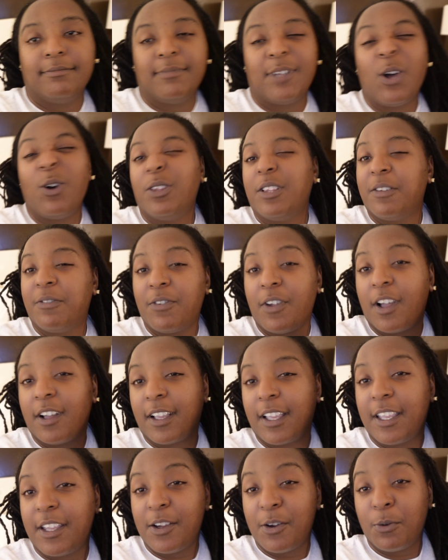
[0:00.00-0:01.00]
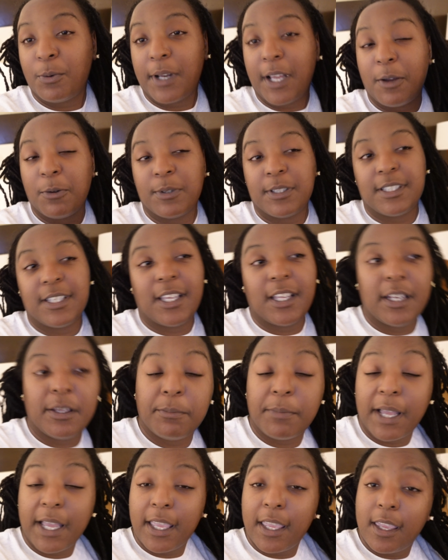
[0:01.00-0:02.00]
Only if y'all could hear what I was saying in
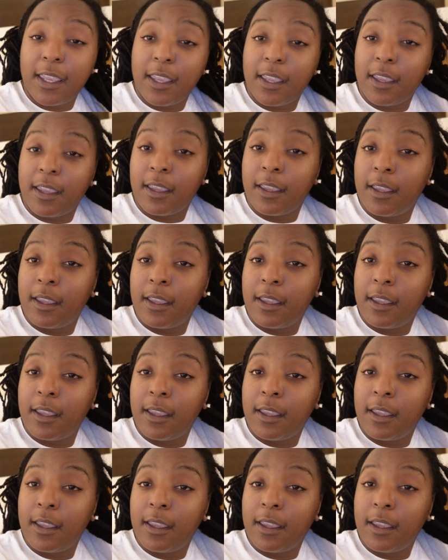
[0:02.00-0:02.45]
my head.